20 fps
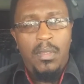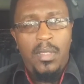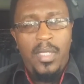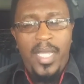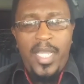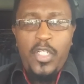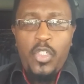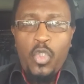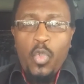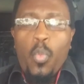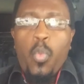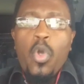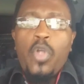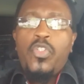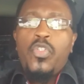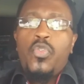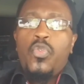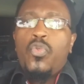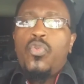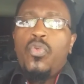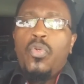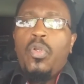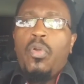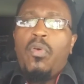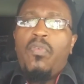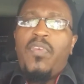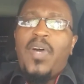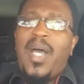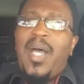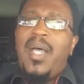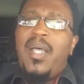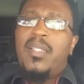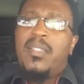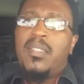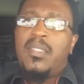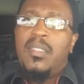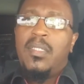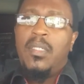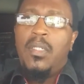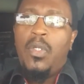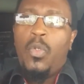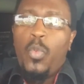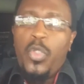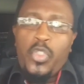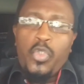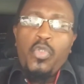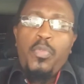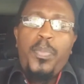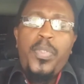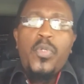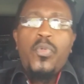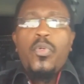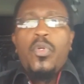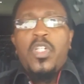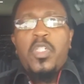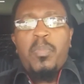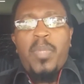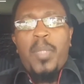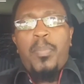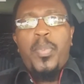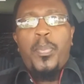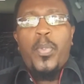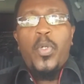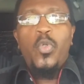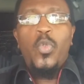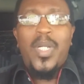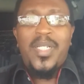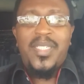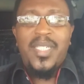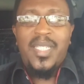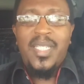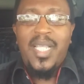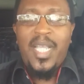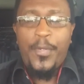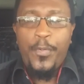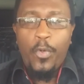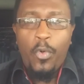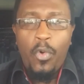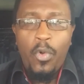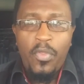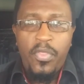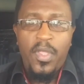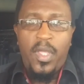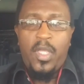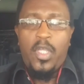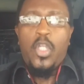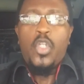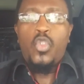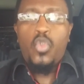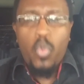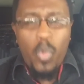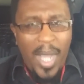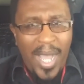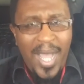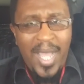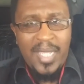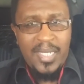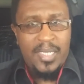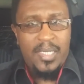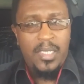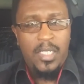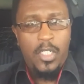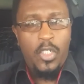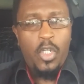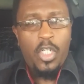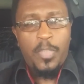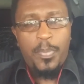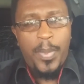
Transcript: and you want to rule over us? We should be ruled by people who are taking an oath to us, not